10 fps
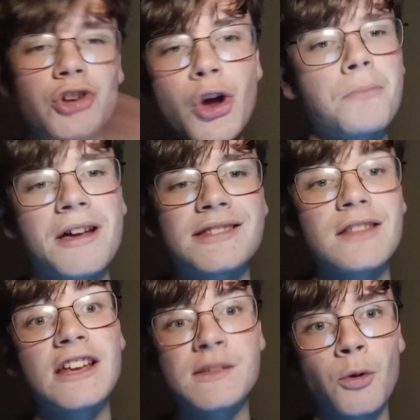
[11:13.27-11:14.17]
so you don't
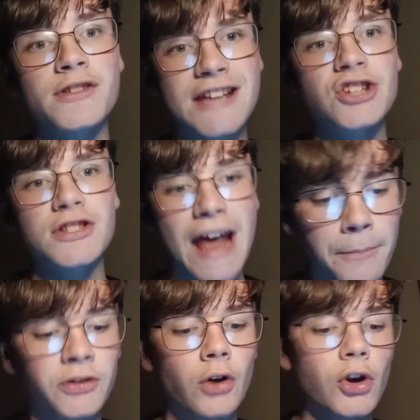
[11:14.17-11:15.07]
miss the Exploring
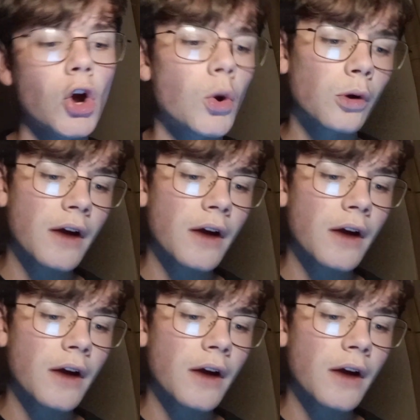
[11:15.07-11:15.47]
Stations episode